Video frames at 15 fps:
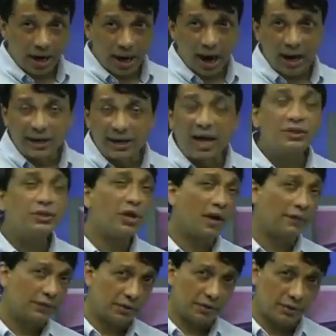I lust
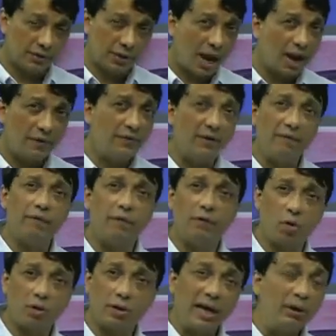after it. I have never
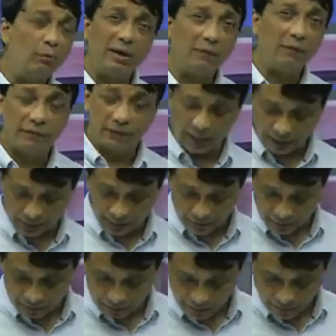forgotten. I will never forget
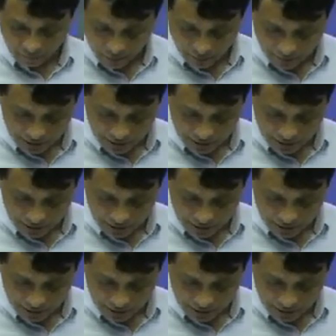it. Okay, I've got a